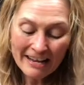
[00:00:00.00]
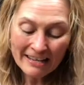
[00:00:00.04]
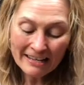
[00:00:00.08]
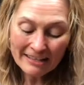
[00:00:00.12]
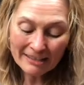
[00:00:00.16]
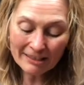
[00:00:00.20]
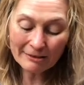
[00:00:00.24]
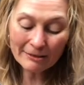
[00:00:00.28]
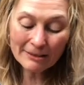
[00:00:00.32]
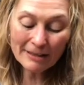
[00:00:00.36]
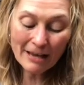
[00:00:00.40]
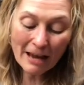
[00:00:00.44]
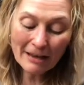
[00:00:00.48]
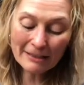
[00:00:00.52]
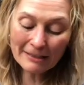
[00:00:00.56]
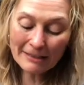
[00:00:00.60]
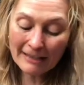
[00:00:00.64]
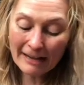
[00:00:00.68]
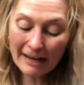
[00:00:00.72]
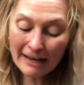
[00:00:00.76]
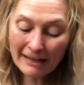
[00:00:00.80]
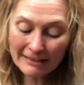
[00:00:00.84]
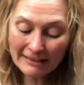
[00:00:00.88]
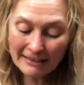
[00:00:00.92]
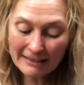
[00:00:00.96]
so yes,
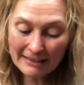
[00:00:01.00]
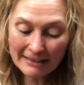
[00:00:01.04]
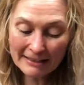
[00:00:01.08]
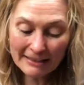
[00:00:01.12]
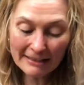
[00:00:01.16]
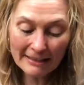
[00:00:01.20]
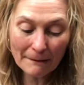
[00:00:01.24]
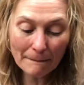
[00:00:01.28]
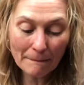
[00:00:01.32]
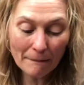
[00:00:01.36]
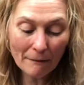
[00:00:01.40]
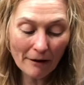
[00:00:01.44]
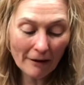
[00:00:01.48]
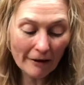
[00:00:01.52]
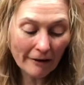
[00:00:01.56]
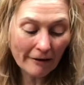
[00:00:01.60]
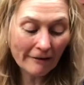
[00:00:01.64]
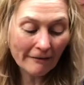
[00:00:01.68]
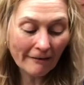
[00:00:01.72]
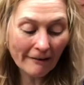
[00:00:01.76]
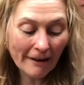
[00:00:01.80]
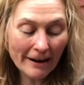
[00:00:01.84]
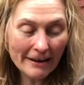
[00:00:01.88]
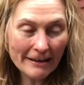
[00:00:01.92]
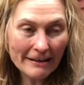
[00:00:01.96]
it has a zipper,
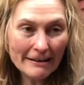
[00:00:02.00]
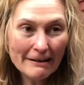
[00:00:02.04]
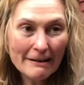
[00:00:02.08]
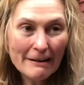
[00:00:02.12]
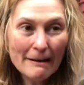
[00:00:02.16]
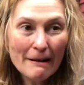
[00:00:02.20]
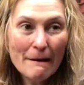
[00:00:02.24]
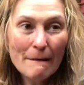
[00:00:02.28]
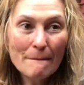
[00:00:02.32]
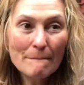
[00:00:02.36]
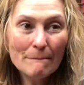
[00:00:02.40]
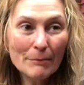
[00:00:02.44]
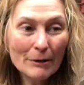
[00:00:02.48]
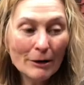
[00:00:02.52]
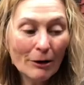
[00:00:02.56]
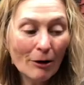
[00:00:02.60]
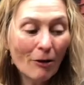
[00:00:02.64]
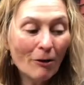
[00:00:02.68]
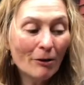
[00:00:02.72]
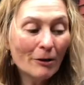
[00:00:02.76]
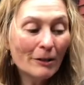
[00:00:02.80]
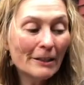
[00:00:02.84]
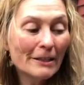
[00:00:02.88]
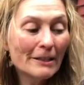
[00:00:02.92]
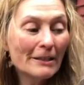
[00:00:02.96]
right? But
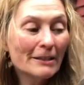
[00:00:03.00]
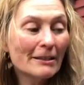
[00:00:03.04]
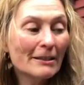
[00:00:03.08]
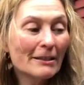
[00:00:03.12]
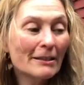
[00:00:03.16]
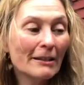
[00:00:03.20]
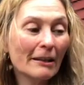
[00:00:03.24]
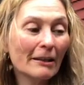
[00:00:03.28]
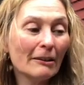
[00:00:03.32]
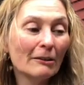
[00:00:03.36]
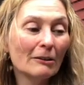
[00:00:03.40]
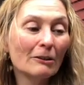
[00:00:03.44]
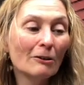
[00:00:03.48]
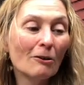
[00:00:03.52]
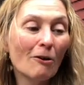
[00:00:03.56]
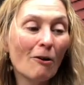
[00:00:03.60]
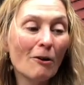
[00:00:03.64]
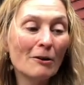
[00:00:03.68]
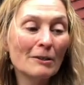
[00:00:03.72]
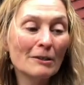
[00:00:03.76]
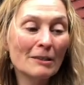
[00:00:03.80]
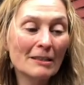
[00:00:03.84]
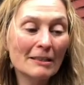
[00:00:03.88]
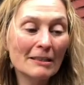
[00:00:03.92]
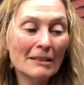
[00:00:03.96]
all it is is like a
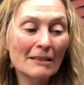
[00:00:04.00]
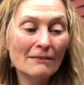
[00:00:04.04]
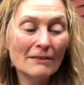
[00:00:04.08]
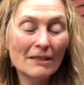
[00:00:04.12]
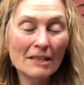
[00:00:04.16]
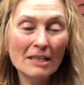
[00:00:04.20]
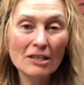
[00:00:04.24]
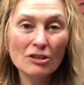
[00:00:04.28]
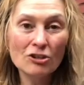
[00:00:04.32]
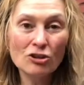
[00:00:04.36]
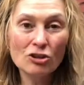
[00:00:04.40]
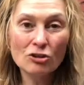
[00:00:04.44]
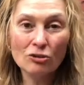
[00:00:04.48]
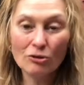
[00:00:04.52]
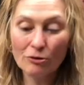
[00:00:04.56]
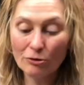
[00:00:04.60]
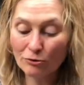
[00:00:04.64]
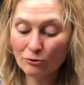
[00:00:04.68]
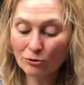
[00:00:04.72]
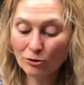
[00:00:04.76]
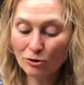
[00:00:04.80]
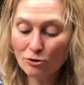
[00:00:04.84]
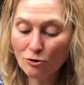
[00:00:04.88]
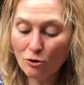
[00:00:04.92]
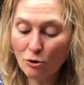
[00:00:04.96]
long sleeve t-shirt.
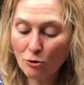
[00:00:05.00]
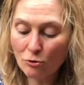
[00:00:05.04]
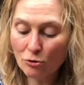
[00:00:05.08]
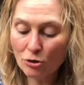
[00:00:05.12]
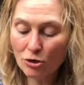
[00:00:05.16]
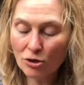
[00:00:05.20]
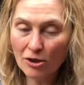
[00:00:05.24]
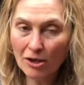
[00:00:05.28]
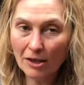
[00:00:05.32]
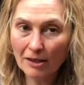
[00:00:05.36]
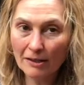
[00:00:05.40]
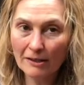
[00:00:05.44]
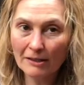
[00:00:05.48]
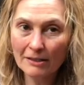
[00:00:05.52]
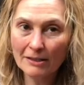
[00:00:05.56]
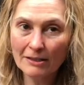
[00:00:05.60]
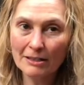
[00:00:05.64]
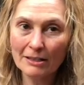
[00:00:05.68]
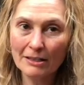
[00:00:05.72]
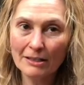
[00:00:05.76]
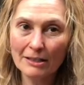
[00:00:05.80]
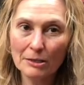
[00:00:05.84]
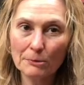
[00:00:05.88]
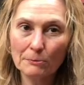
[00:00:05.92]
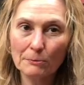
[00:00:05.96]
There's no thickness
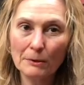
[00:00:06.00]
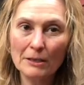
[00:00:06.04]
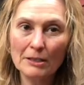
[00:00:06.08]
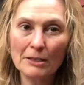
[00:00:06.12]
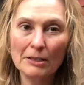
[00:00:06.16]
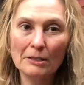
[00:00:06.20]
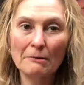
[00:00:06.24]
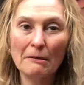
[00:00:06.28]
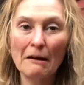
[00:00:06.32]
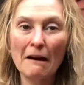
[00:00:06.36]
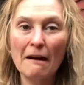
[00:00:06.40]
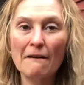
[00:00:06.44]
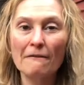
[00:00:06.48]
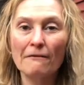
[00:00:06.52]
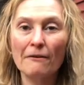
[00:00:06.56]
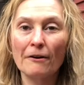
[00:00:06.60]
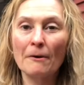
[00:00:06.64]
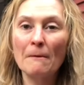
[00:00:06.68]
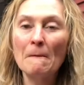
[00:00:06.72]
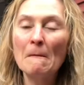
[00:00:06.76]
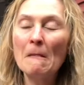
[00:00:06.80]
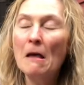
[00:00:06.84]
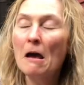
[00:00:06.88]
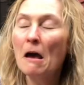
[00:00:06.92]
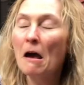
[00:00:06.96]
to this
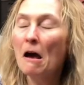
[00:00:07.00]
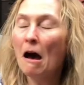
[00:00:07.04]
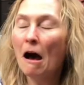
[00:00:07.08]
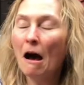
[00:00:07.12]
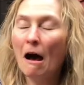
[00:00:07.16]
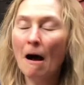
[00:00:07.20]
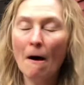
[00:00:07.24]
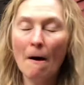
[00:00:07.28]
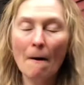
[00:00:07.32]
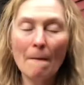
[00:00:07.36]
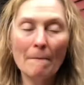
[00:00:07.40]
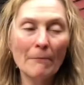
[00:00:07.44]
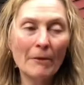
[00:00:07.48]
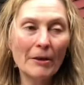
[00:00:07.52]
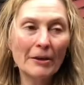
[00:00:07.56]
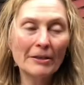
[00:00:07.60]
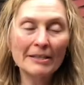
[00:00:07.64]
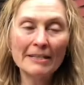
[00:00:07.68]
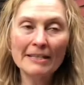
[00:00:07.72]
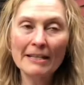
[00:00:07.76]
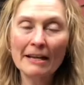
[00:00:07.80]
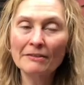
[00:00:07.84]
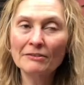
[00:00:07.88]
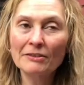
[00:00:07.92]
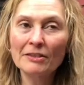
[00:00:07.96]
whatsoever. Um, it
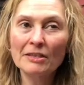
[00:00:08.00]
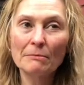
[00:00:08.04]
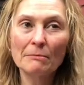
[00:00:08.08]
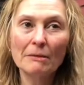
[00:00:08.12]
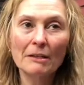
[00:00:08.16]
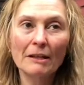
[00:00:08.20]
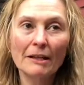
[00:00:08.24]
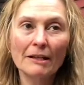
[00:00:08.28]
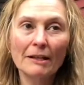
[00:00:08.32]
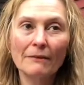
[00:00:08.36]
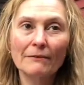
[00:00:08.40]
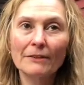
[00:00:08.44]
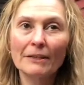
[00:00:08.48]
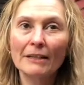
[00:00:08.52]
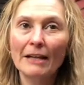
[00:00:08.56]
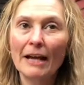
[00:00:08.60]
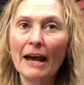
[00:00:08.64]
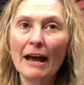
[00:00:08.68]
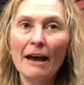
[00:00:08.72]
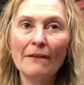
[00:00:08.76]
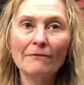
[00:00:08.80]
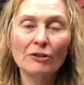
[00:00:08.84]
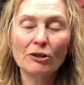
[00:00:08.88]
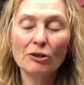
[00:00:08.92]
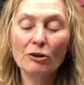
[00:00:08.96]
sounds to me like I'm gonna
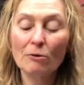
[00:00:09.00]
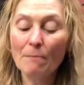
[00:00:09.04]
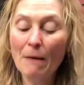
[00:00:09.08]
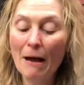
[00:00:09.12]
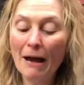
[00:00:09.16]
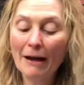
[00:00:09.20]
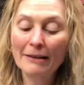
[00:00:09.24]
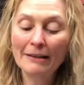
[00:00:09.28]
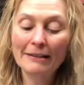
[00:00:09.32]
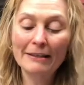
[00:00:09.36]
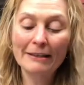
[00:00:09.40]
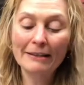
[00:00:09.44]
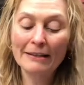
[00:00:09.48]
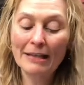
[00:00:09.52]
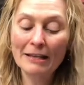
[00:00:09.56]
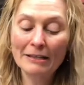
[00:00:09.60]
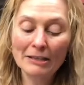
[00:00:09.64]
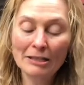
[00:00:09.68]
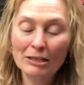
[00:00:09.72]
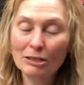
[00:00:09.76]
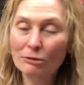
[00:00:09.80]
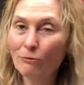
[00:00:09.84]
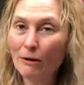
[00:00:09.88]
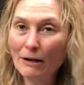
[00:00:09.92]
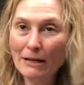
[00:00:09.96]
have to go back and get that
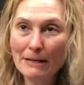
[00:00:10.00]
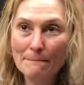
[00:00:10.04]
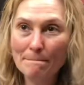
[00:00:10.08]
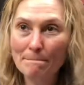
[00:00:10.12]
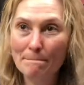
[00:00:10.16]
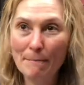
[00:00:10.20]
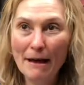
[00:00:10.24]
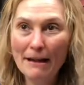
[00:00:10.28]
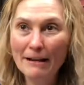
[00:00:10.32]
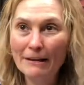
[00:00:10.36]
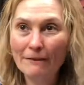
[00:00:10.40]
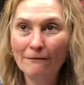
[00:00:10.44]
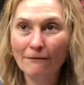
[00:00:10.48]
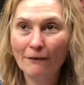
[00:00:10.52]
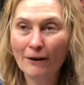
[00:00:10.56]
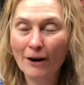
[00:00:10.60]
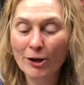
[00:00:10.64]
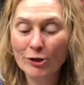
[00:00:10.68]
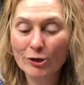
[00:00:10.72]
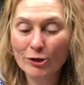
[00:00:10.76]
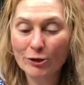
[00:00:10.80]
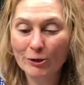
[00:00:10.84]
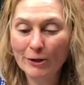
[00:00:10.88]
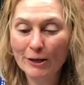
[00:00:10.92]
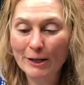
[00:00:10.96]
Sweaty Betty for
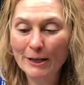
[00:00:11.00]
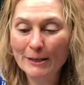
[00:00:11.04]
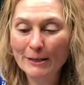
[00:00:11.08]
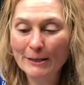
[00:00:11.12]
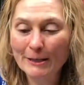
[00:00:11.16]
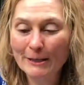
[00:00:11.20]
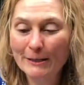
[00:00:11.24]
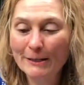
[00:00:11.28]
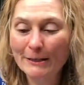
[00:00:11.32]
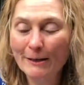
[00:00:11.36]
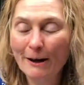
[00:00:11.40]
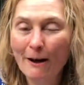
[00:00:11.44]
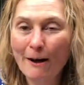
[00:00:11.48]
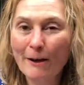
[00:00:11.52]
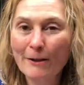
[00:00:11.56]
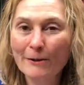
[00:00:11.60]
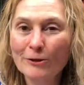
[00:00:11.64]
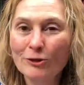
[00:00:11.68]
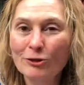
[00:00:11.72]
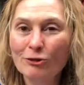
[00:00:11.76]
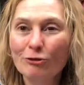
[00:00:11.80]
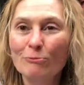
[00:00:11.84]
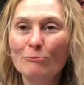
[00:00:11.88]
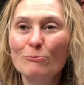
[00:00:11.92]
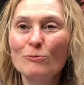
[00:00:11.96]

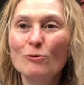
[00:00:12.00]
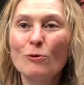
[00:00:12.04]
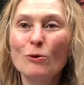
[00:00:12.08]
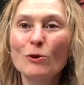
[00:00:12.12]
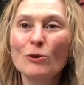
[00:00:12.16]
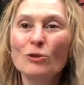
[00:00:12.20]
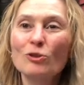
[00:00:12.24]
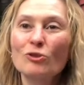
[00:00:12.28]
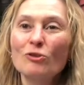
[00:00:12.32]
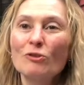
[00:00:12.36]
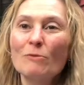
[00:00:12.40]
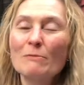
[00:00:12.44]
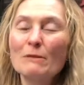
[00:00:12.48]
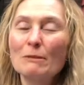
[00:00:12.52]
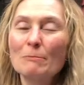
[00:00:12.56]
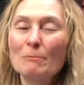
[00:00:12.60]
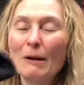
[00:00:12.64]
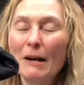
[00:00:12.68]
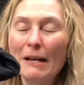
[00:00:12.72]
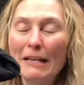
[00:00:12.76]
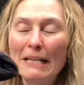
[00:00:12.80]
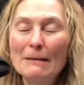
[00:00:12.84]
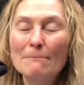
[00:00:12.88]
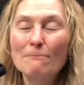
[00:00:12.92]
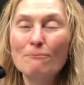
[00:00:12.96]
$118 from Nordstrom's,
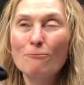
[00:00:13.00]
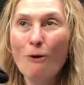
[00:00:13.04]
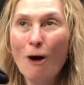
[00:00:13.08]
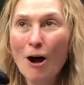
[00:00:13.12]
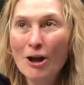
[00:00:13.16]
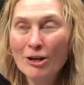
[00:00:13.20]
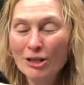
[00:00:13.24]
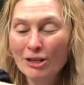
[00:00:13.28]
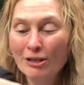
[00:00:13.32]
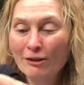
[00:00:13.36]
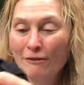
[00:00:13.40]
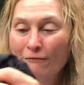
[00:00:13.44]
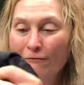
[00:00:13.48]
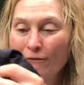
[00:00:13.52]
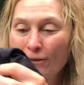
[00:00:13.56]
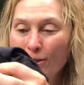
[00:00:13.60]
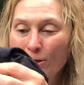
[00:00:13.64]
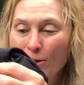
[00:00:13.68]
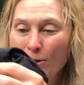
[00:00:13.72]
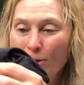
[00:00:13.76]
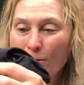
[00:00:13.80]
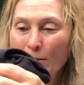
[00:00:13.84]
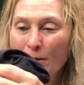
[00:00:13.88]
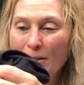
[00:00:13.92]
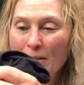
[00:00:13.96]
but I keep watching it for to
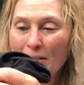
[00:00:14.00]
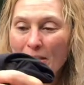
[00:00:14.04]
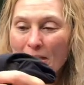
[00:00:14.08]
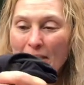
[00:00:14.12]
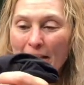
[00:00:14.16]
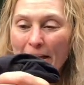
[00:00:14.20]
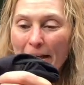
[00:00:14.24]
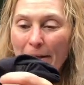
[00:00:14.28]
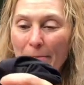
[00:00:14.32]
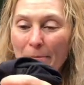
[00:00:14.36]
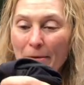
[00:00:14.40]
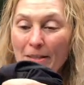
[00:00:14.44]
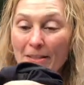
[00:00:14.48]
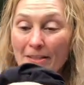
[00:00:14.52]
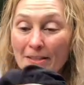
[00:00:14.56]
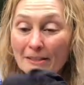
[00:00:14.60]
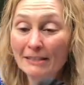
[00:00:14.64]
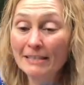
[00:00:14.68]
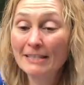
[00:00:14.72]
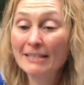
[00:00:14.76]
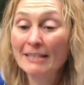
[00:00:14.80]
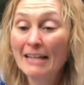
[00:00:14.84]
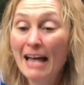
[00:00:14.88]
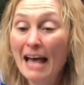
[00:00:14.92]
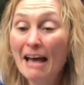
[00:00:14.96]
go on sale because at
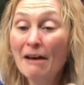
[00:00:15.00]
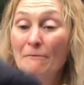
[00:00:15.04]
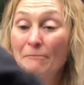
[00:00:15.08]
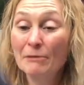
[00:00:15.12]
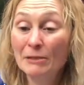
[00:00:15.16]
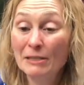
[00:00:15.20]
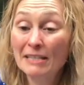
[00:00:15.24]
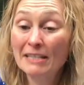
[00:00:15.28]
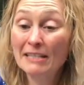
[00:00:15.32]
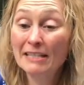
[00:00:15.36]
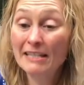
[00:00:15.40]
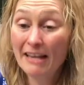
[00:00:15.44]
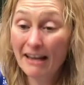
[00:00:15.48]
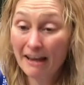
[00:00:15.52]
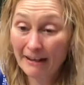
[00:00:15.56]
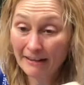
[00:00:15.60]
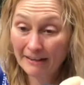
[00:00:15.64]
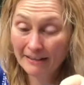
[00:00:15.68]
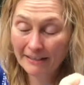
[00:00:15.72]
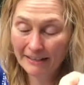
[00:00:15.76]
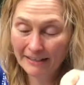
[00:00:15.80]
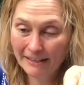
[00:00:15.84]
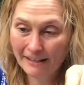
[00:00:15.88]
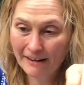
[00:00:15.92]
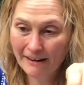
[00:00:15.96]
least that was
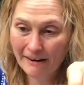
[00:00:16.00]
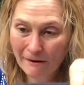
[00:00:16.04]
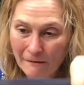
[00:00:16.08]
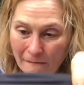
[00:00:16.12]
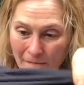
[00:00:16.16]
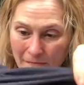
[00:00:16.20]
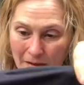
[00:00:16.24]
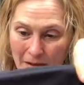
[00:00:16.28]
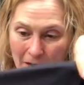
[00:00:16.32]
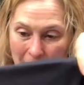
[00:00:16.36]
thick, you know?